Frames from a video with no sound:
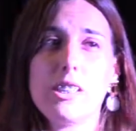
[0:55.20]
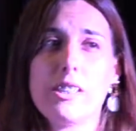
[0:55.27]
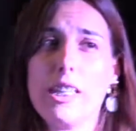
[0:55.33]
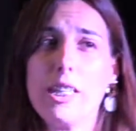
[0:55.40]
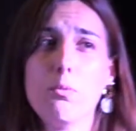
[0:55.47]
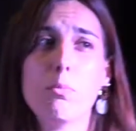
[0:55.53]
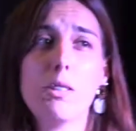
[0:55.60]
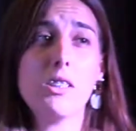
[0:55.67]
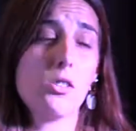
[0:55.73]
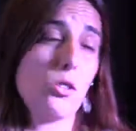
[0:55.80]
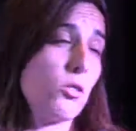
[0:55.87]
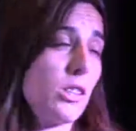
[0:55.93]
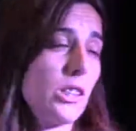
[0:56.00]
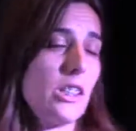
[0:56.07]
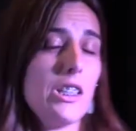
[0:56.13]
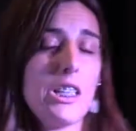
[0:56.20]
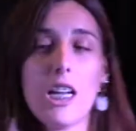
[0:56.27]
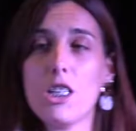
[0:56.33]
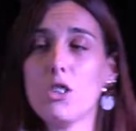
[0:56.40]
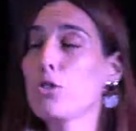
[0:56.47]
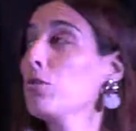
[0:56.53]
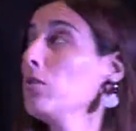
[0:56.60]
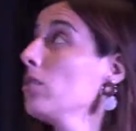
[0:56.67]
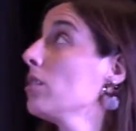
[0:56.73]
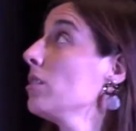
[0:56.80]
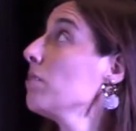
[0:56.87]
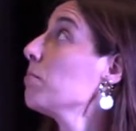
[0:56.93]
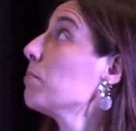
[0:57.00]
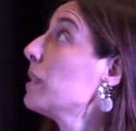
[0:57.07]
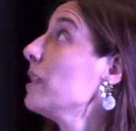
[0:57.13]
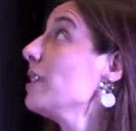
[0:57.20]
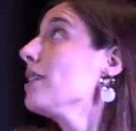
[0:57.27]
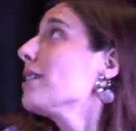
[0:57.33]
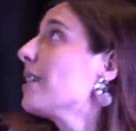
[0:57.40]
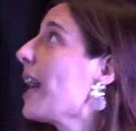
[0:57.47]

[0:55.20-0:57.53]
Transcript: they sent me, so clearly I should know. But